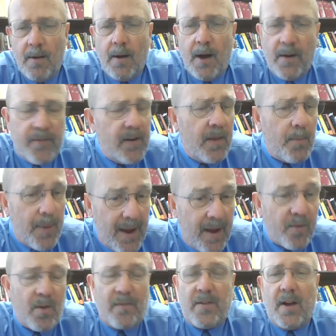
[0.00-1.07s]
Often in the
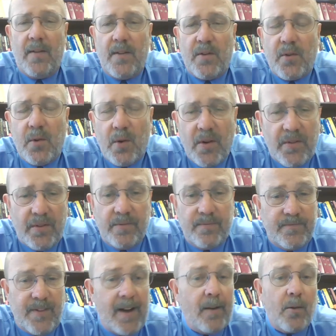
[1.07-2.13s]
past, when I've taught this course, the
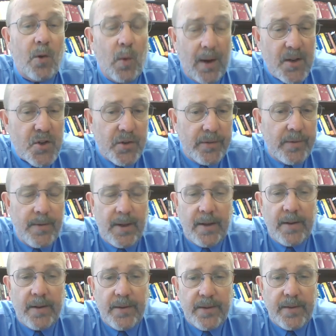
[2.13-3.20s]
final question
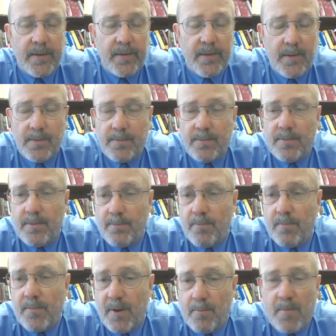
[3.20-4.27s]
is the
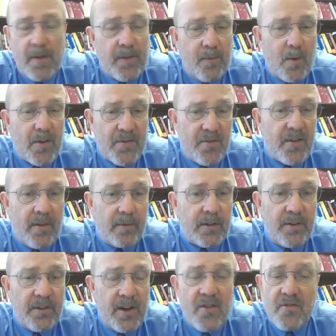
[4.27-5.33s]
myth of Western
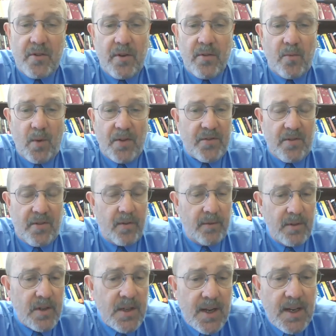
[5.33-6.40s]
civilization is Western
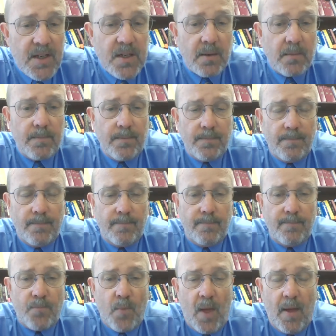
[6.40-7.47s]
civilization.
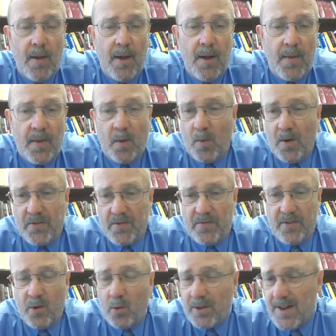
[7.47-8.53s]
But
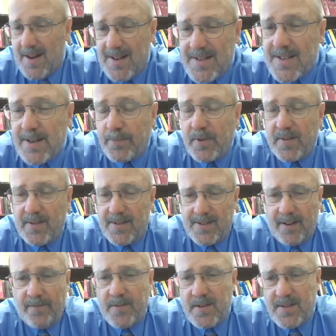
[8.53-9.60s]
the whole concept
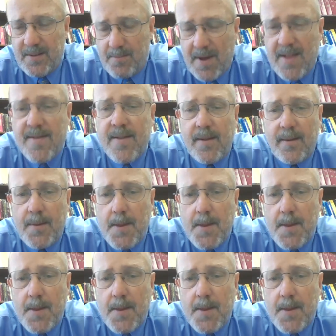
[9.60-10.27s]
itself is a myth.